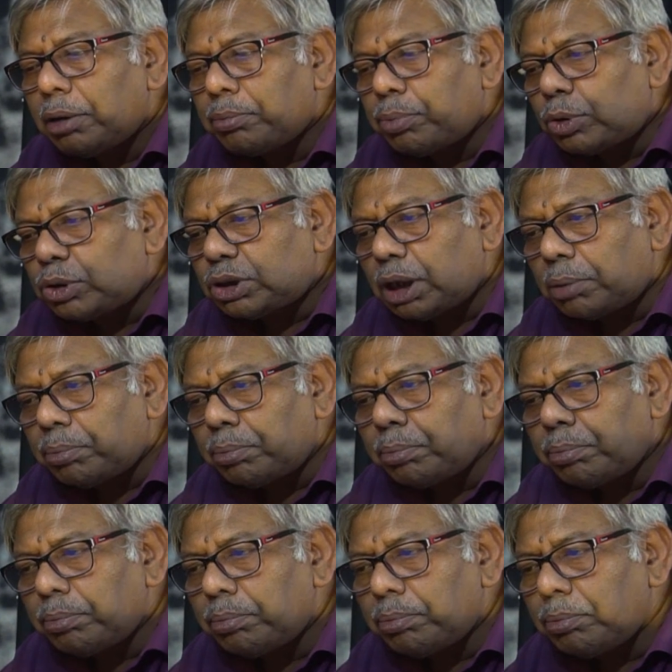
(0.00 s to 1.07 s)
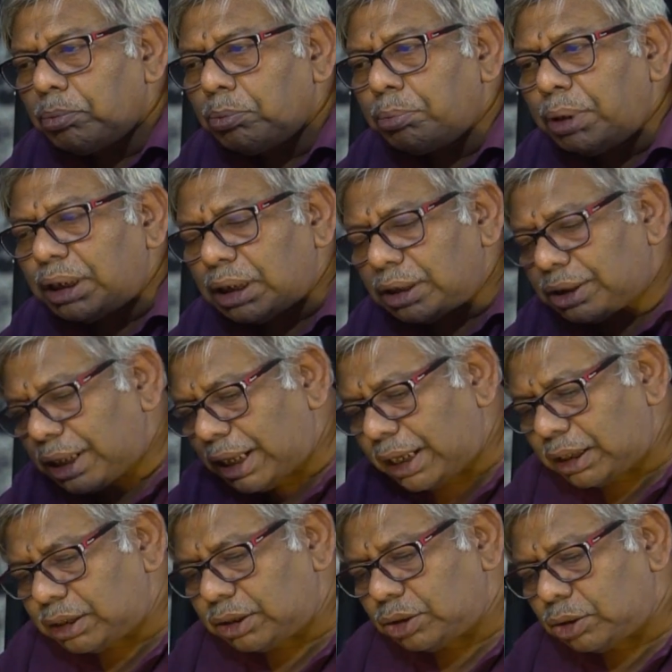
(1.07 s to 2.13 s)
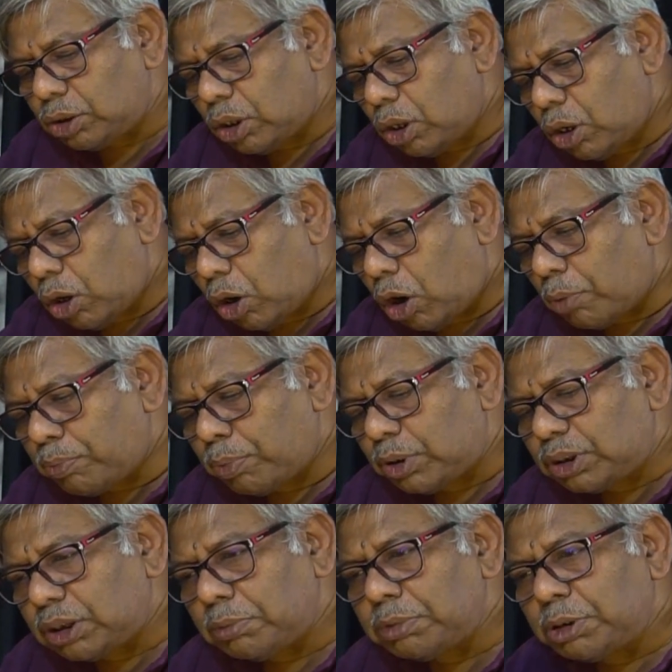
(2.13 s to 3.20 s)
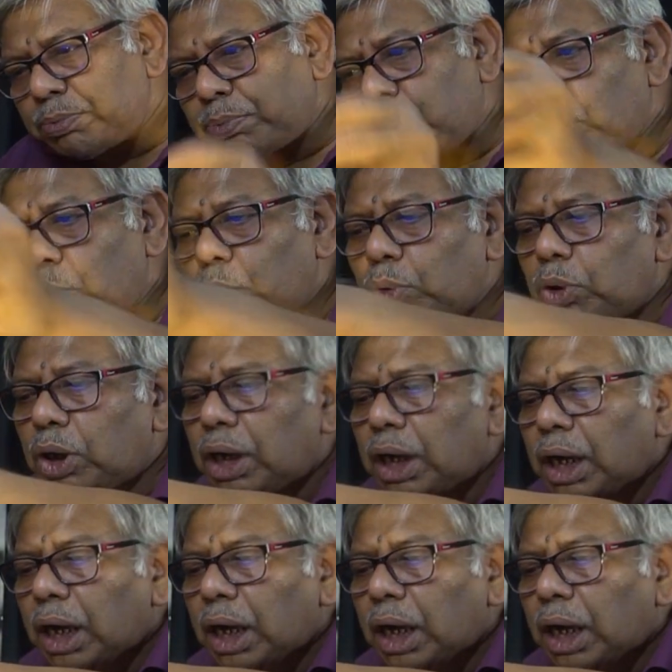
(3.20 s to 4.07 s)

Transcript: Put some metal things or put some spoon